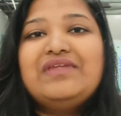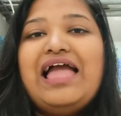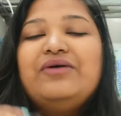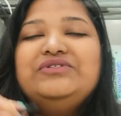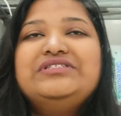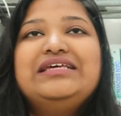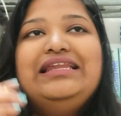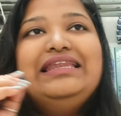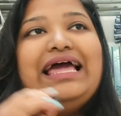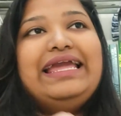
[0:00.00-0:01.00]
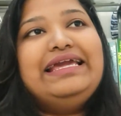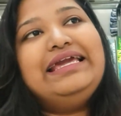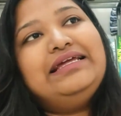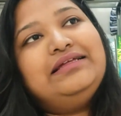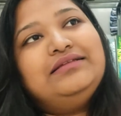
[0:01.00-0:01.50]
I was
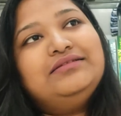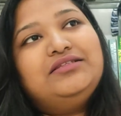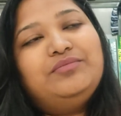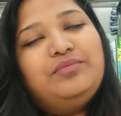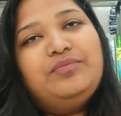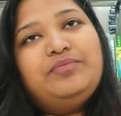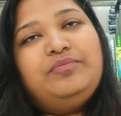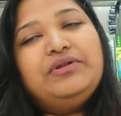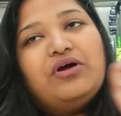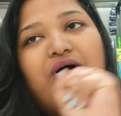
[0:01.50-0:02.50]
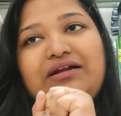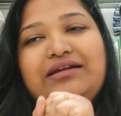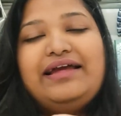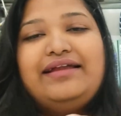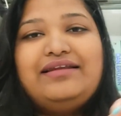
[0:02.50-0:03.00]
liking the
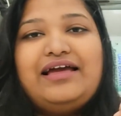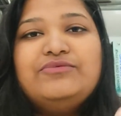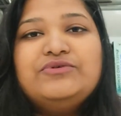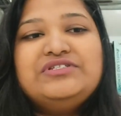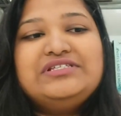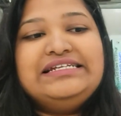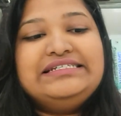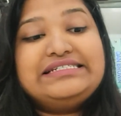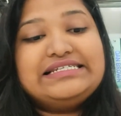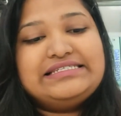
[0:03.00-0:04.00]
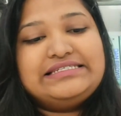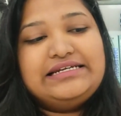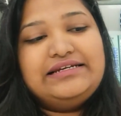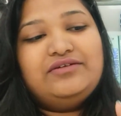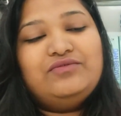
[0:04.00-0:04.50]
plot and I was
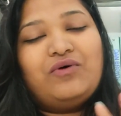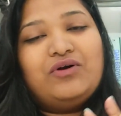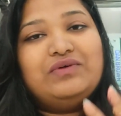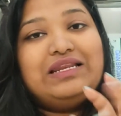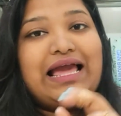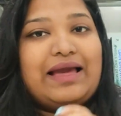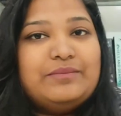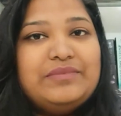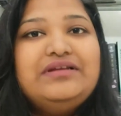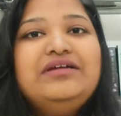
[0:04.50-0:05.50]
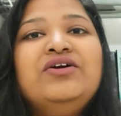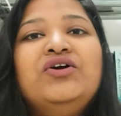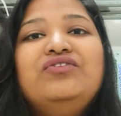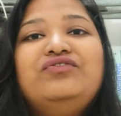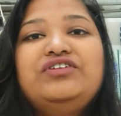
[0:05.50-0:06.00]
interested in what will happen
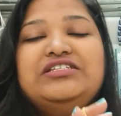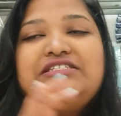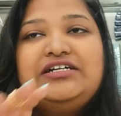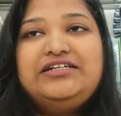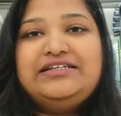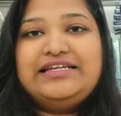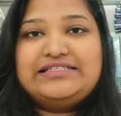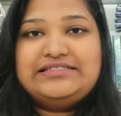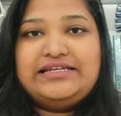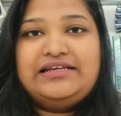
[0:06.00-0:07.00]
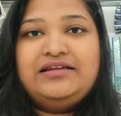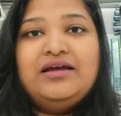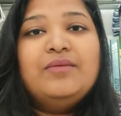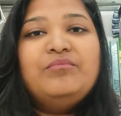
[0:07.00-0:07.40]
for a certain extent,